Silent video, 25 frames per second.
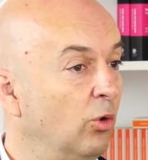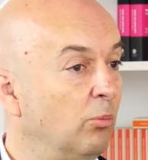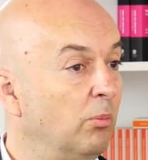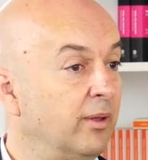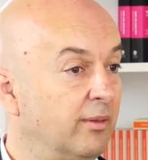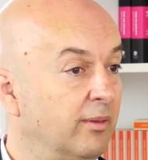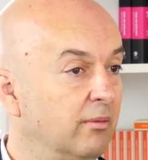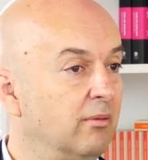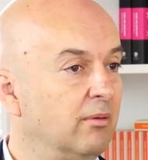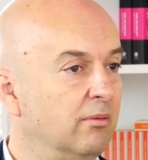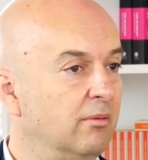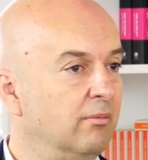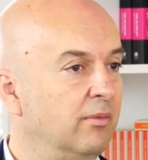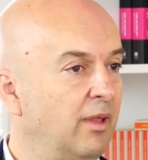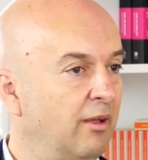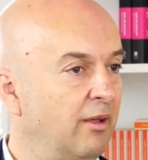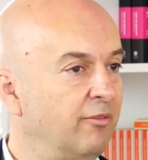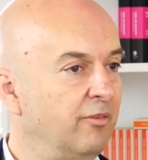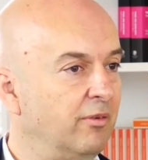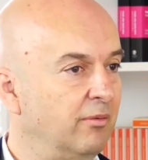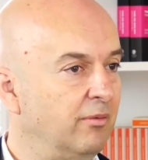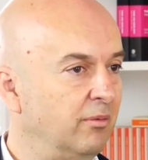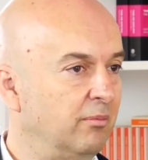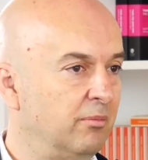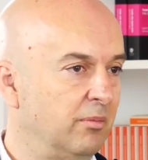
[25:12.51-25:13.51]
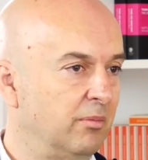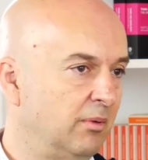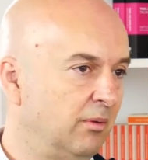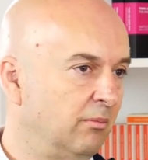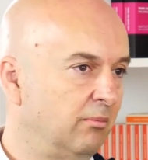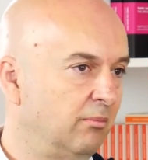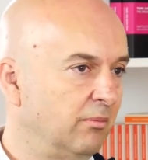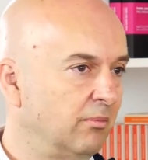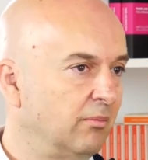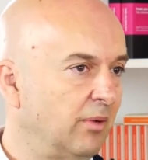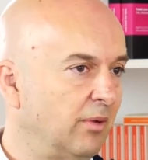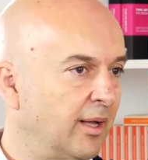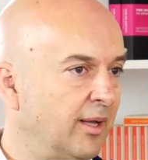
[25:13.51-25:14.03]
But definitely,
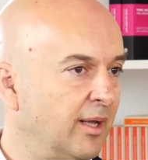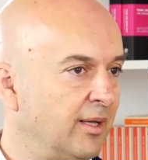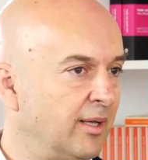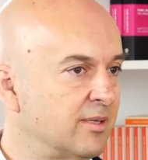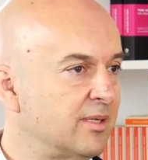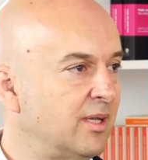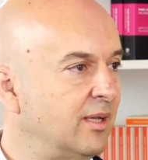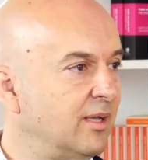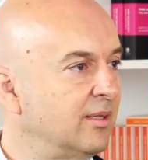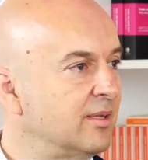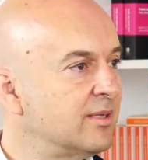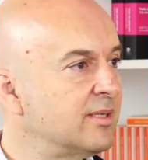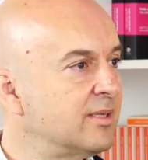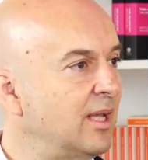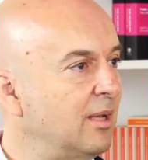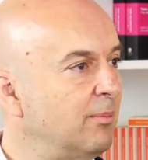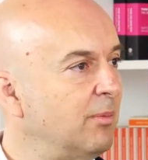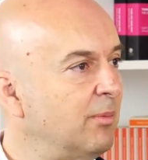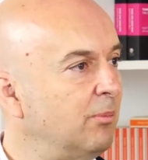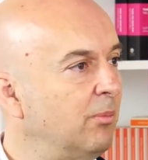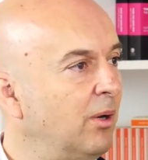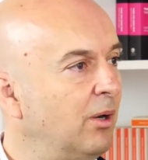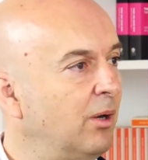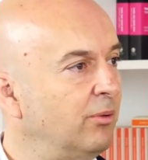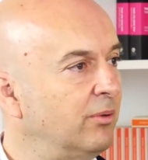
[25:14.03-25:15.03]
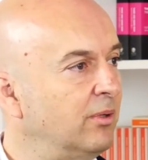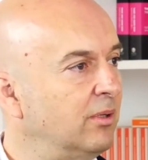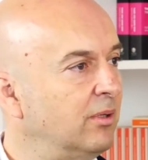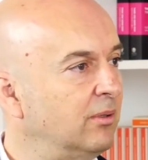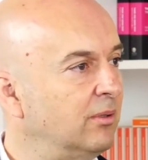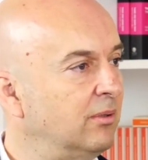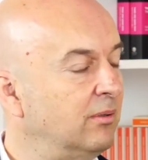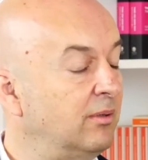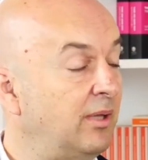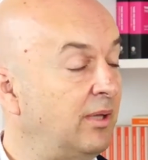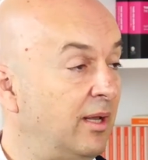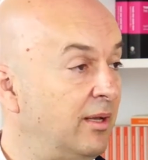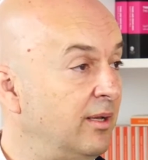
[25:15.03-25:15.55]
I can say the same about
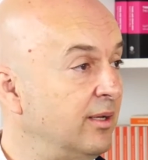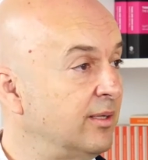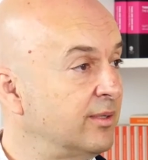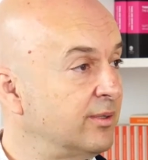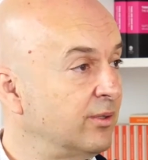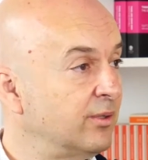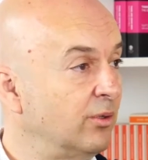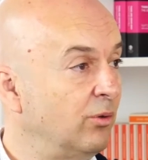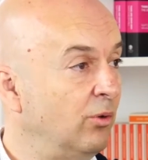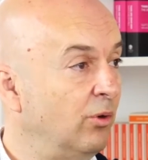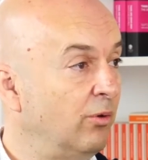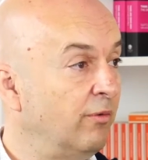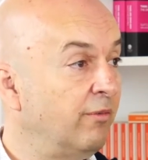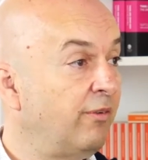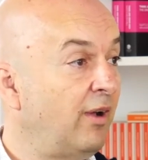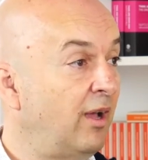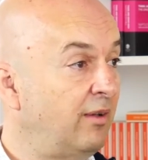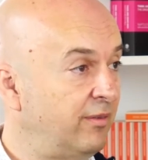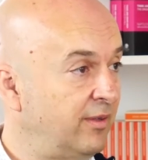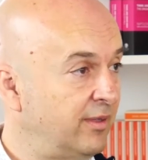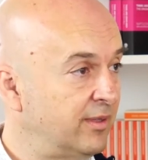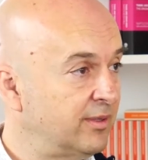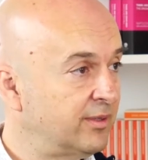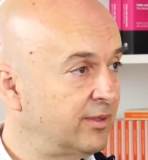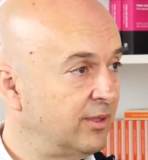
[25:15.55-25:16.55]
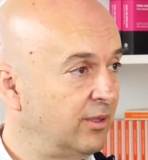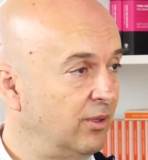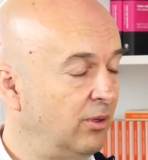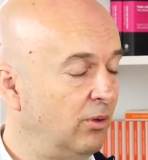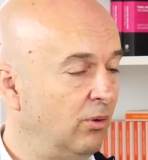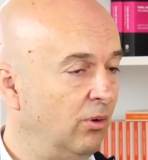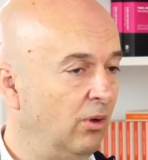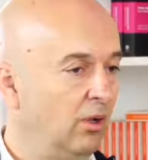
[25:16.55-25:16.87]
uh, 10 years ago or five years ago.